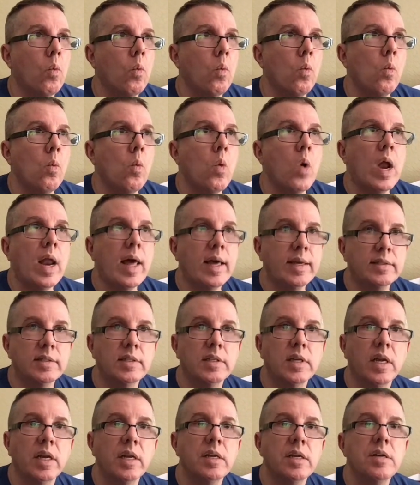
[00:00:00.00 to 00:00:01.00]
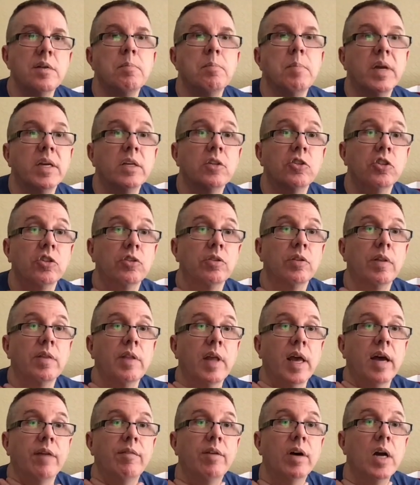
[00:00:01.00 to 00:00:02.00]
where I said make sure that they
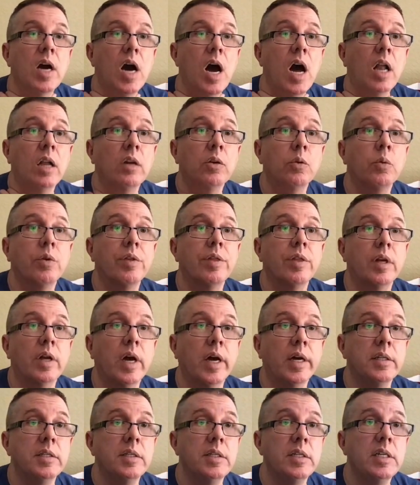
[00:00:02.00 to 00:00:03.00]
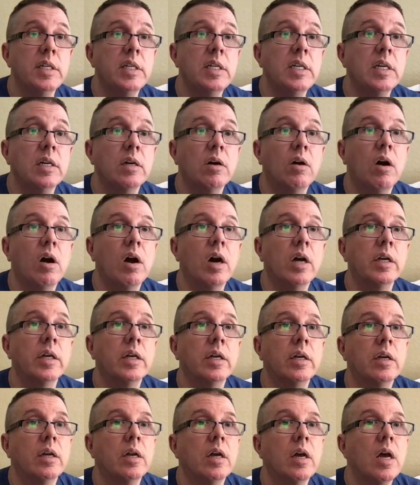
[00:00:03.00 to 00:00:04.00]
have a collar with an ID on it,
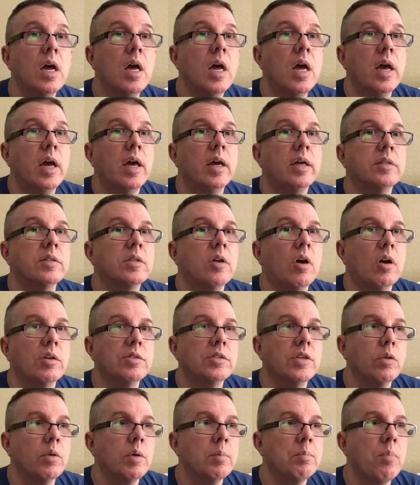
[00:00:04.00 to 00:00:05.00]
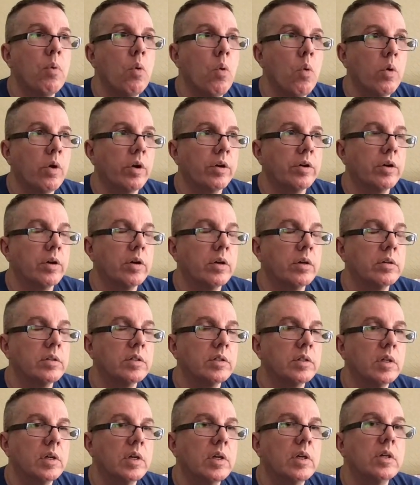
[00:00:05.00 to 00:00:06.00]
it's also important
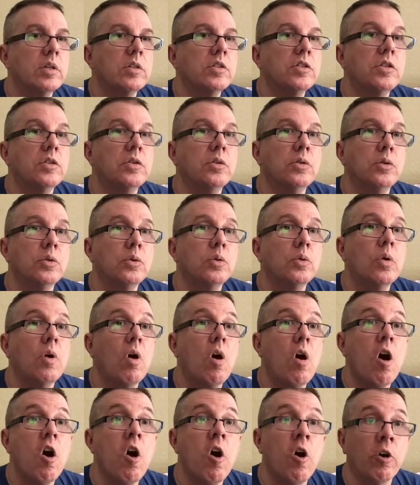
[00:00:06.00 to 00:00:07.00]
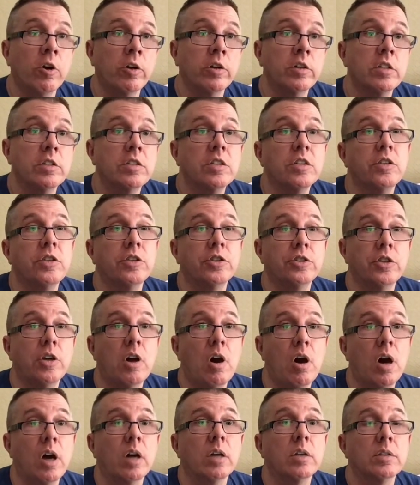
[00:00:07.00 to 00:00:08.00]
to harness your
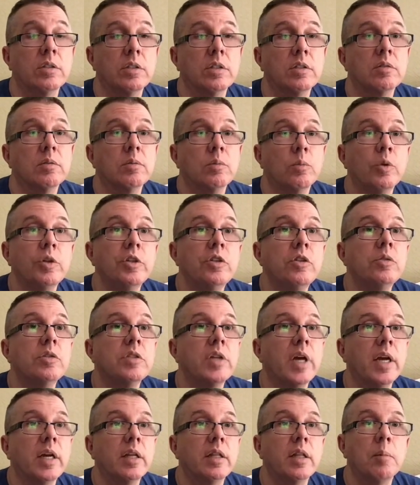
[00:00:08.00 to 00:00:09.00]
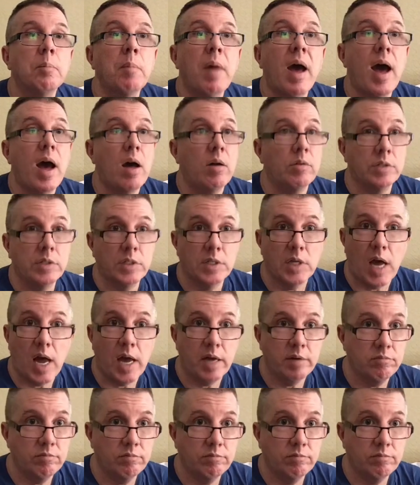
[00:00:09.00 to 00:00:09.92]
dogs when you take them outside.